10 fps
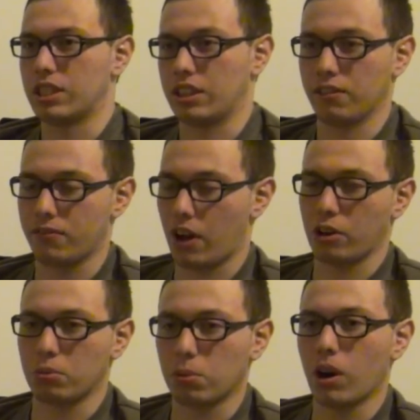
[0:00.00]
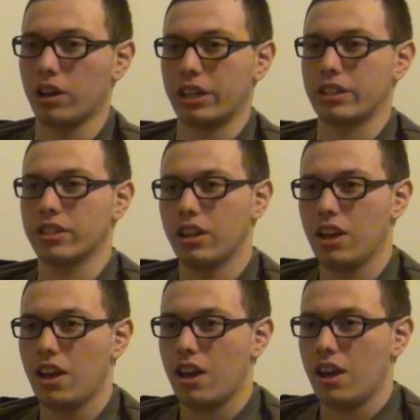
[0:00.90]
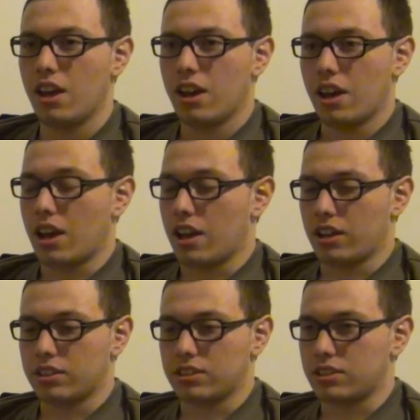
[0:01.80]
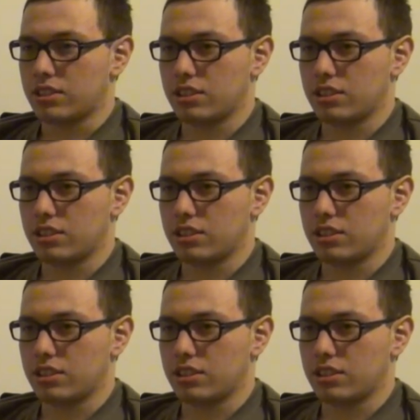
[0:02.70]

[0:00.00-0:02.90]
in the final product. And